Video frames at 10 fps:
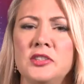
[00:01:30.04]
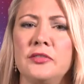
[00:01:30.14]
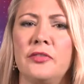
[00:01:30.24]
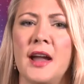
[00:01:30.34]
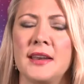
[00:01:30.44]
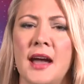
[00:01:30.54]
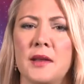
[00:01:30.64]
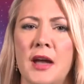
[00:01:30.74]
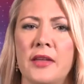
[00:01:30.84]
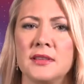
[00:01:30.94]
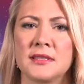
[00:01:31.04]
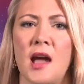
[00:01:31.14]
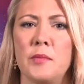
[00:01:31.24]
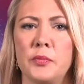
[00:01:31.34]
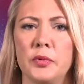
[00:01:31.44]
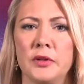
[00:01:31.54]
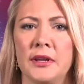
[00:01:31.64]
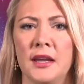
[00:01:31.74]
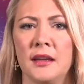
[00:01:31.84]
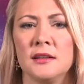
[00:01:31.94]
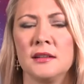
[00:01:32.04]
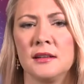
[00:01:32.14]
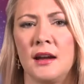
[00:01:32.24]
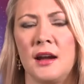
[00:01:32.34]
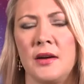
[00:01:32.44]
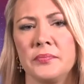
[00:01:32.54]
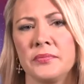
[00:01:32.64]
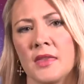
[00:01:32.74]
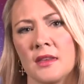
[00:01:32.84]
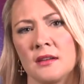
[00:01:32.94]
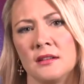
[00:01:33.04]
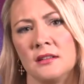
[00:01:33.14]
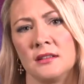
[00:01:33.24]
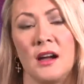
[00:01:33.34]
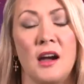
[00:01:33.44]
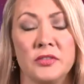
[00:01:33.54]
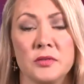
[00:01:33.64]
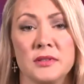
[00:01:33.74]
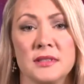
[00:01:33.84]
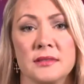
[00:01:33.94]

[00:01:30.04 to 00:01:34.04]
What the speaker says: you find out about the cyberbullying afterwards?